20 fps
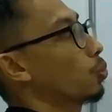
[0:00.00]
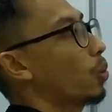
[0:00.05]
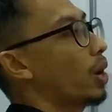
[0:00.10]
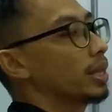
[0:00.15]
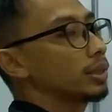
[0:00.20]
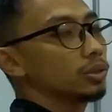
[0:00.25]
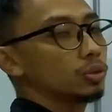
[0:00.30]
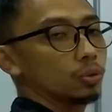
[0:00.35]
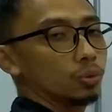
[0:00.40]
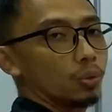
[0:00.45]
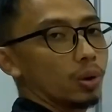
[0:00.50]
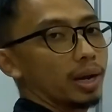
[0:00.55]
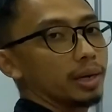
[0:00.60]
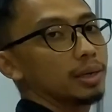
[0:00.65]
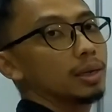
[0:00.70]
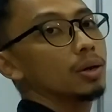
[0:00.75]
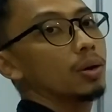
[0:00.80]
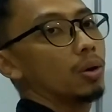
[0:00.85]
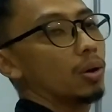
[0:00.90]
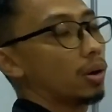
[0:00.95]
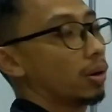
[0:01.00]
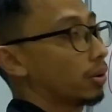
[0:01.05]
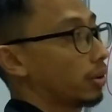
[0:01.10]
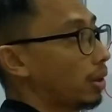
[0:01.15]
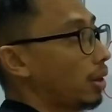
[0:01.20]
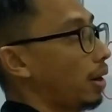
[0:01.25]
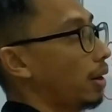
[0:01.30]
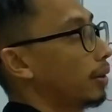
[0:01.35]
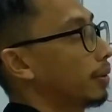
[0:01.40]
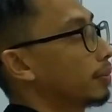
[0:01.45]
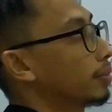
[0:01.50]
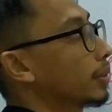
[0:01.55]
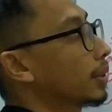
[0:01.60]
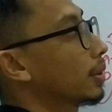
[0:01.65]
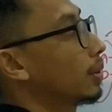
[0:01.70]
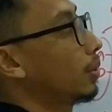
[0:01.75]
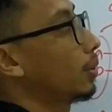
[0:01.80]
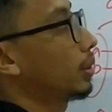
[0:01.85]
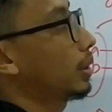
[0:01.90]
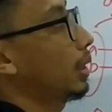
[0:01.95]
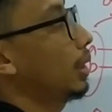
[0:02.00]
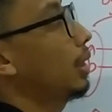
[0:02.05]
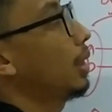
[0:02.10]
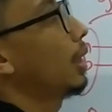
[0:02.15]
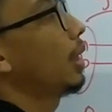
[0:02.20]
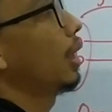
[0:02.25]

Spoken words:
one-to-one or not. Okay,